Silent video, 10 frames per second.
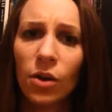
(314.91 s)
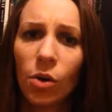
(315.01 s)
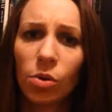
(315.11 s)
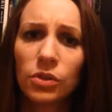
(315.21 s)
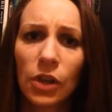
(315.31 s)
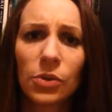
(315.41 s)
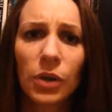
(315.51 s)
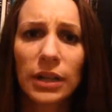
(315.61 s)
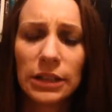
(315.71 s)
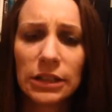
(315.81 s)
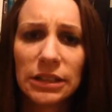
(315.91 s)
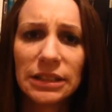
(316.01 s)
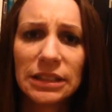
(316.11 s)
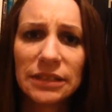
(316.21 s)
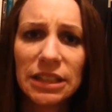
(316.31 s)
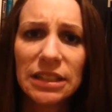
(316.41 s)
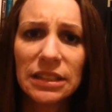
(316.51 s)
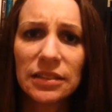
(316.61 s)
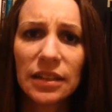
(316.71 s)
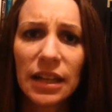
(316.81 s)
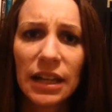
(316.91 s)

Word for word: holds all the Criterion DVDs,